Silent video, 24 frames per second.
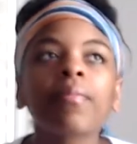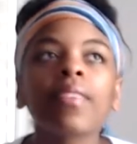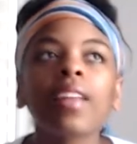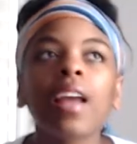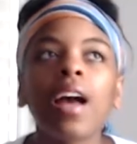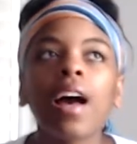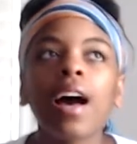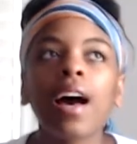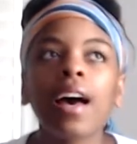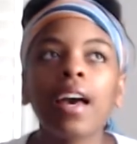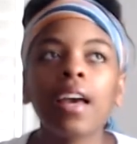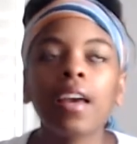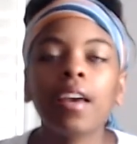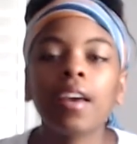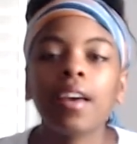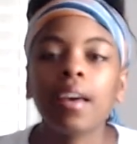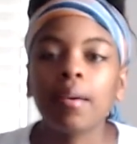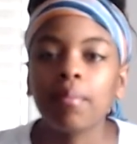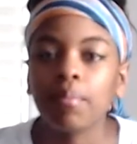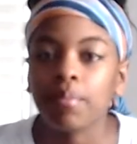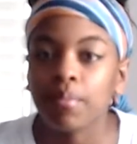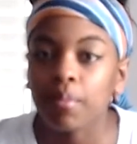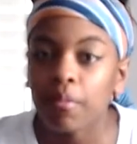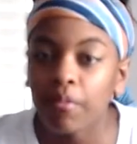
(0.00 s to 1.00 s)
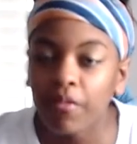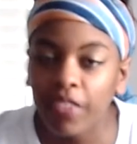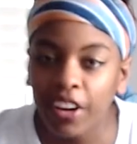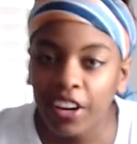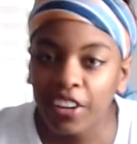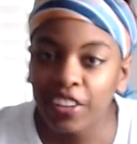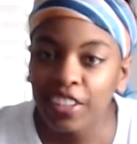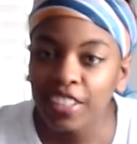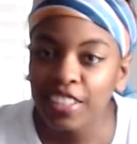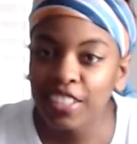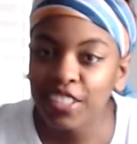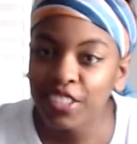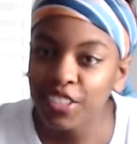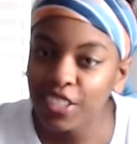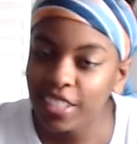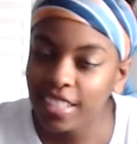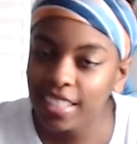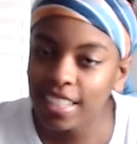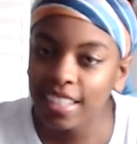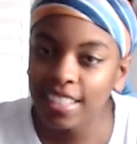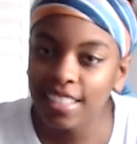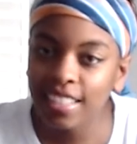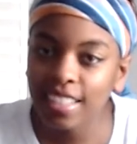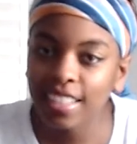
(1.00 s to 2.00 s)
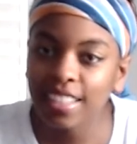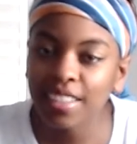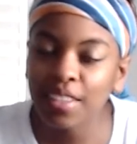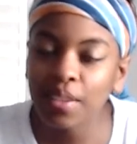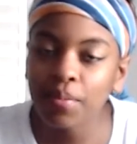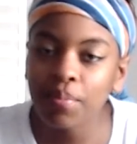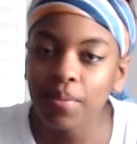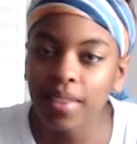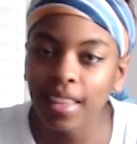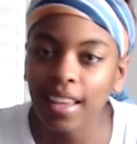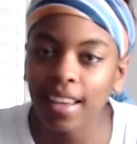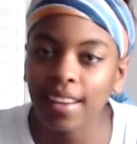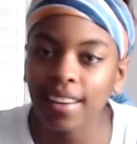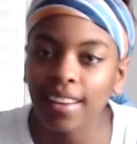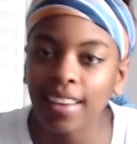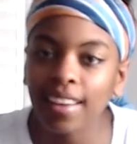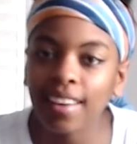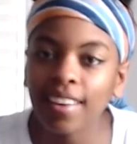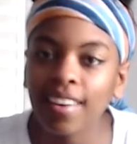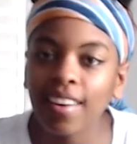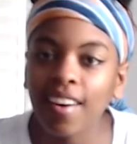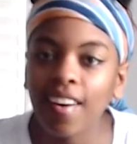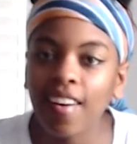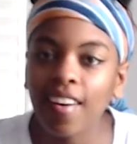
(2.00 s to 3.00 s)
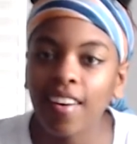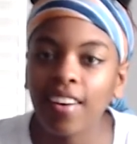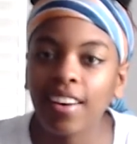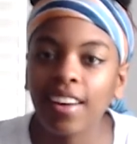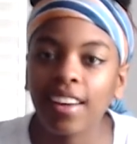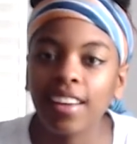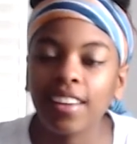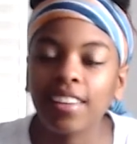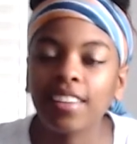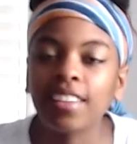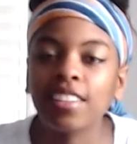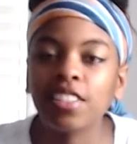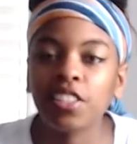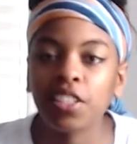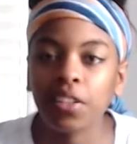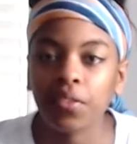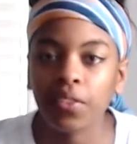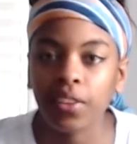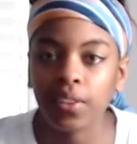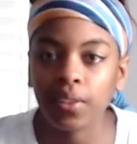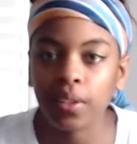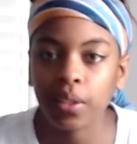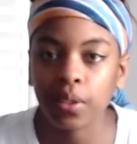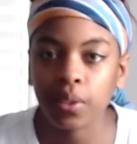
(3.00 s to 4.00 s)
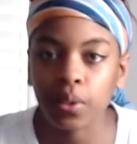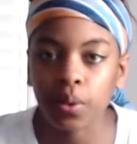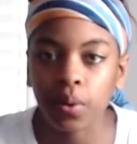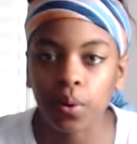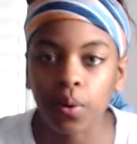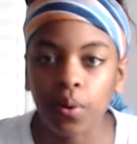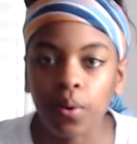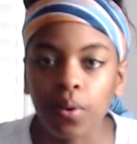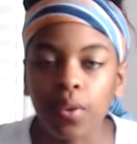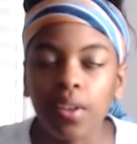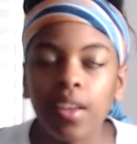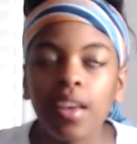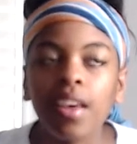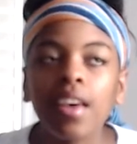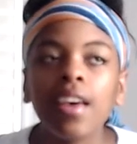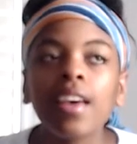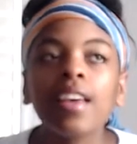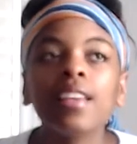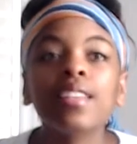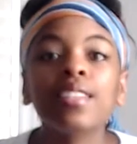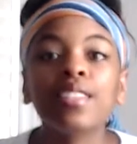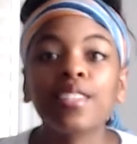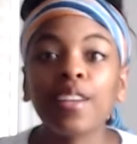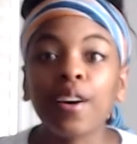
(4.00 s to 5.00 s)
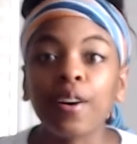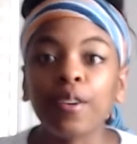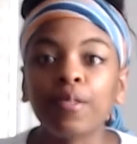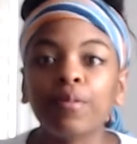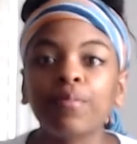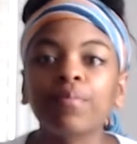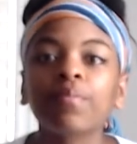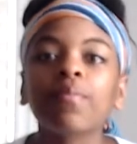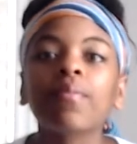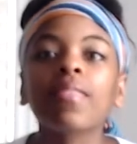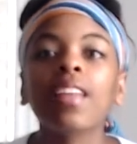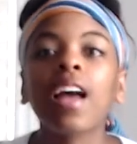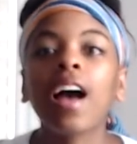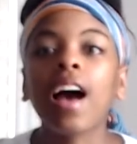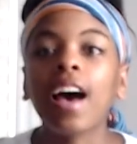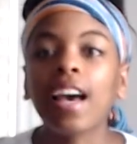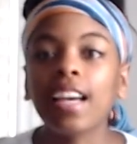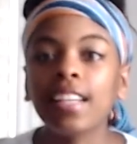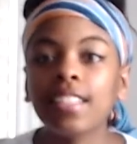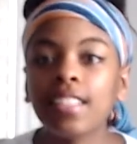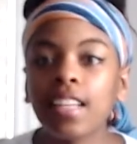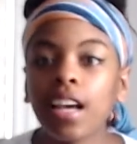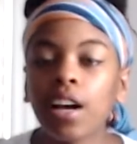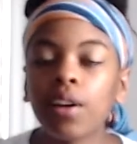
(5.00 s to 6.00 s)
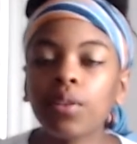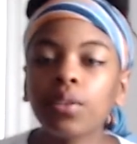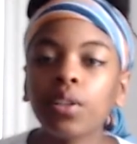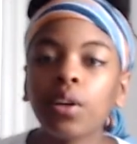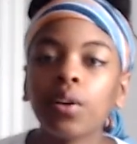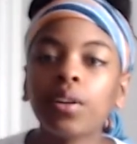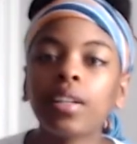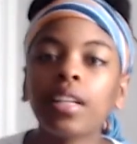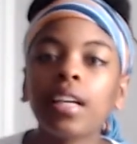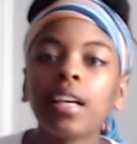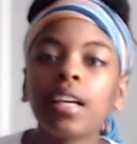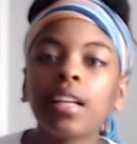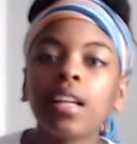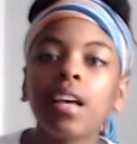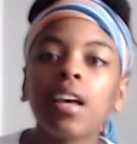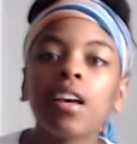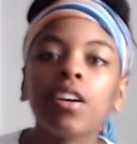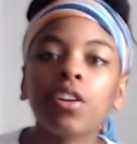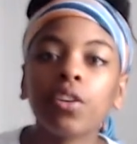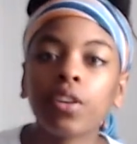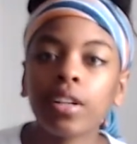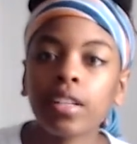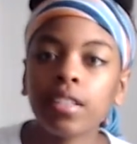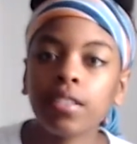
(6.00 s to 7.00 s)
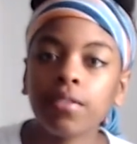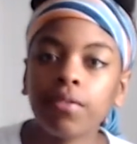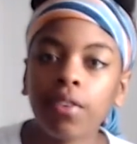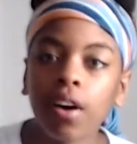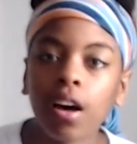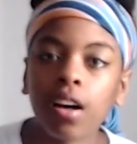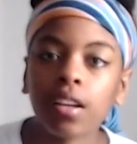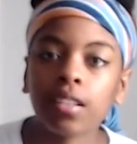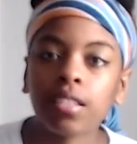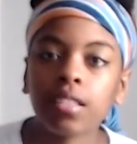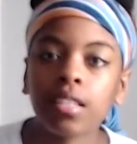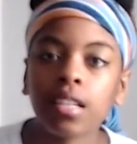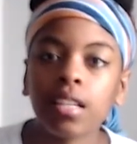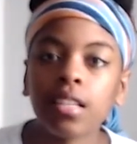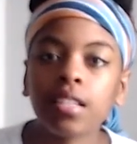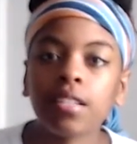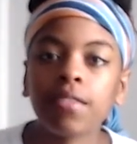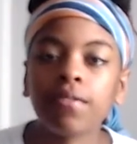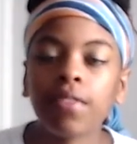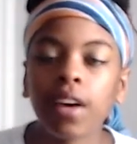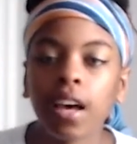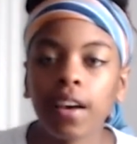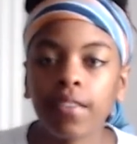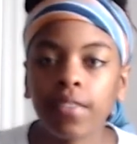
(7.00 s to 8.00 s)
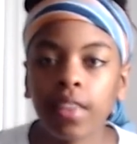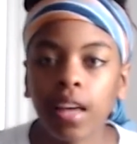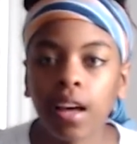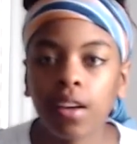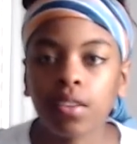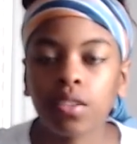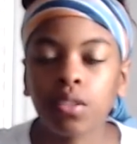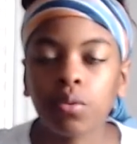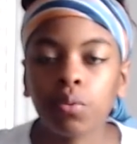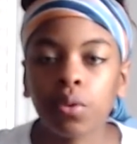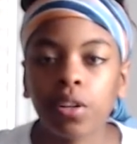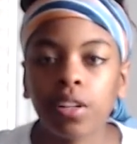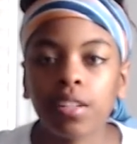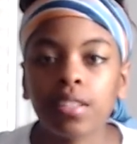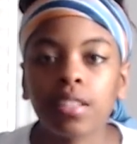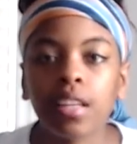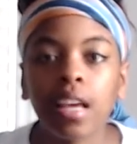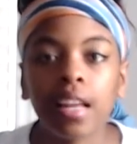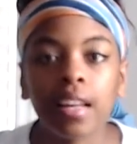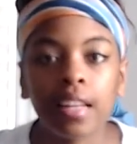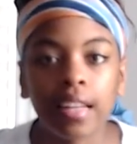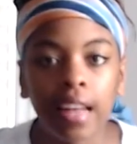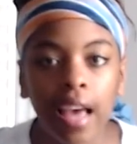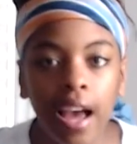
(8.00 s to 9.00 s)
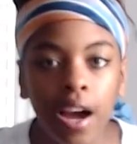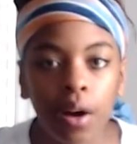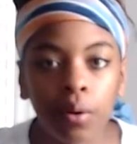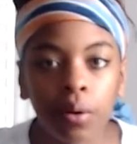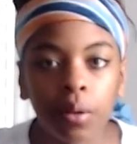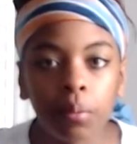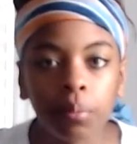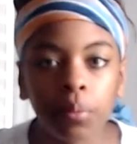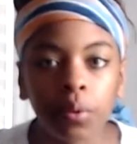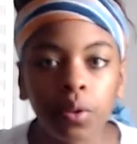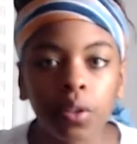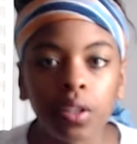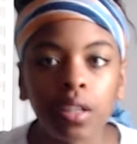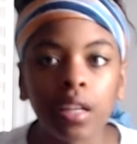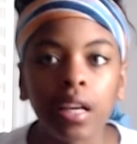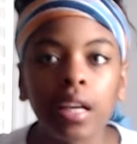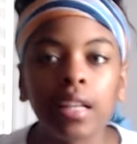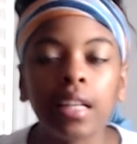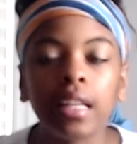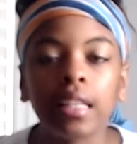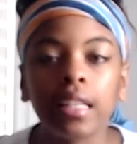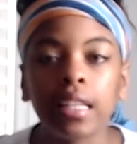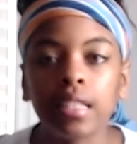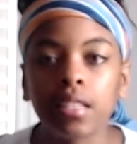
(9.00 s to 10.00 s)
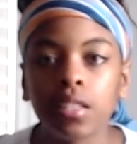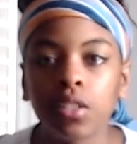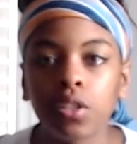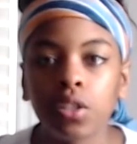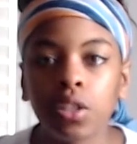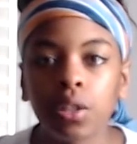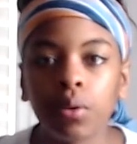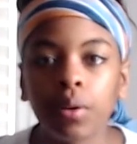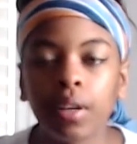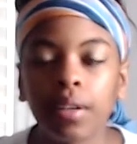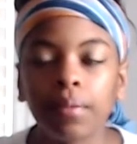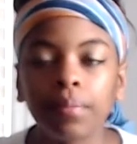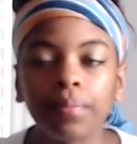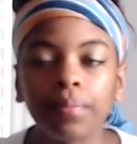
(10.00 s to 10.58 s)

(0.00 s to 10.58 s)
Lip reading: I am very strategically planning on achieving this goal. So, I downloaded Chris Fox's 5,000 Words in an Hour book, and I listened to it,